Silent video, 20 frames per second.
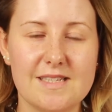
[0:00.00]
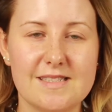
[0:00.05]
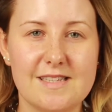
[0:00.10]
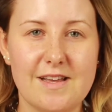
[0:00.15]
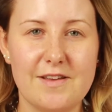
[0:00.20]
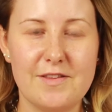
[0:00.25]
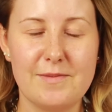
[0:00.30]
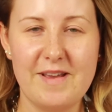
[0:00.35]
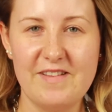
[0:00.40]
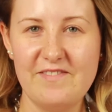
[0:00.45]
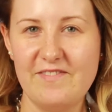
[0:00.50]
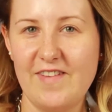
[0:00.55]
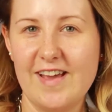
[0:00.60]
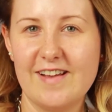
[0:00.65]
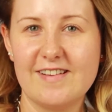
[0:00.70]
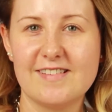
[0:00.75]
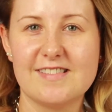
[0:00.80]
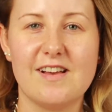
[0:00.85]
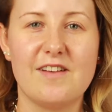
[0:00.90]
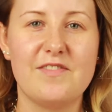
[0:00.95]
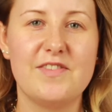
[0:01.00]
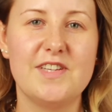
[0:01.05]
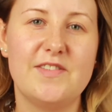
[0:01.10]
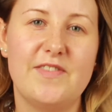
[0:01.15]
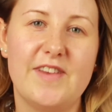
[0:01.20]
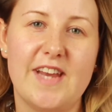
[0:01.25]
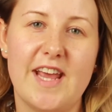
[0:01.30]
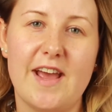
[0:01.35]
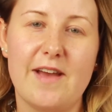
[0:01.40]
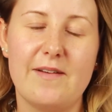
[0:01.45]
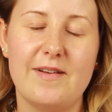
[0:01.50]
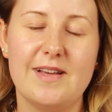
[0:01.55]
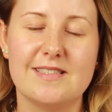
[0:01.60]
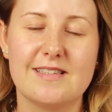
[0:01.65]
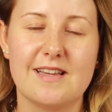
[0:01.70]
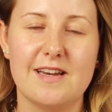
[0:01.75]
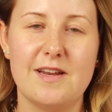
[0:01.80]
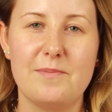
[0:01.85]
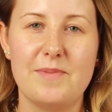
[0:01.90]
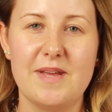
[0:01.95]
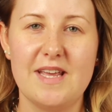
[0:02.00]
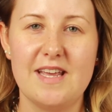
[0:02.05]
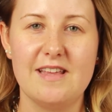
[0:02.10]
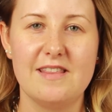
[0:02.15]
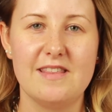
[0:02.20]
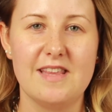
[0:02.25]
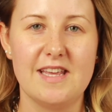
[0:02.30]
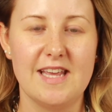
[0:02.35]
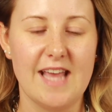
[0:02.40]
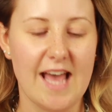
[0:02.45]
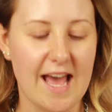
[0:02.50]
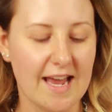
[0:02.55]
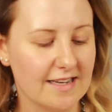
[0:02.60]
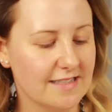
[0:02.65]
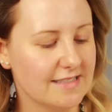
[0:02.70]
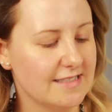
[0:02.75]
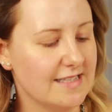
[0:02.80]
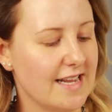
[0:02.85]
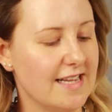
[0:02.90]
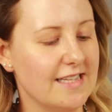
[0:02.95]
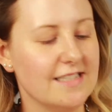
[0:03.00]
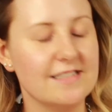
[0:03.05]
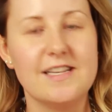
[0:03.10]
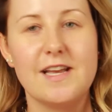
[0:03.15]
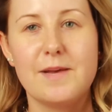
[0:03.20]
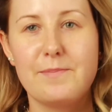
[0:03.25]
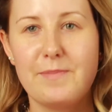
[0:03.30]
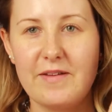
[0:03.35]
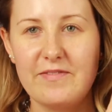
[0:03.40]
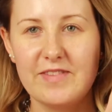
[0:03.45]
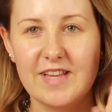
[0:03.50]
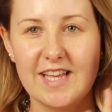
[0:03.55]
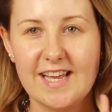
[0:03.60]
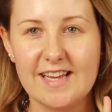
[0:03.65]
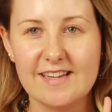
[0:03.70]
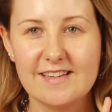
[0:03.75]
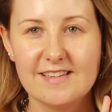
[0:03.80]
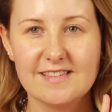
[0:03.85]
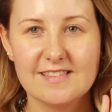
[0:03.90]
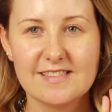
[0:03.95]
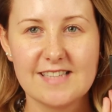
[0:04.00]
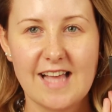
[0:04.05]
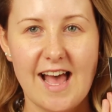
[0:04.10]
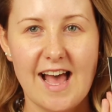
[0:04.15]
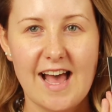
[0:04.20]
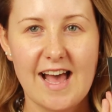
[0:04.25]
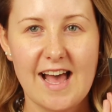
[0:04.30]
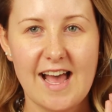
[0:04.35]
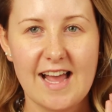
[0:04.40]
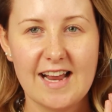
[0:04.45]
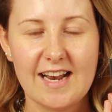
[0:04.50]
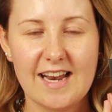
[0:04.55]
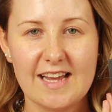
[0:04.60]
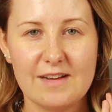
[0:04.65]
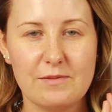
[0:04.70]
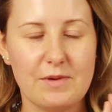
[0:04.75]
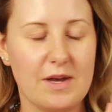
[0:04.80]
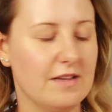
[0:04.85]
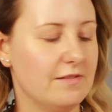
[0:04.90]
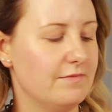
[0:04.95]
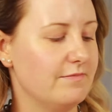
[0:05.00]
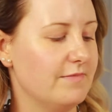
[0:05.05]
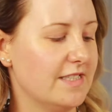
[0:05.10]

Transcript: So the main focus of this video is going to be the Anastasia Beverly Hills highlight, well,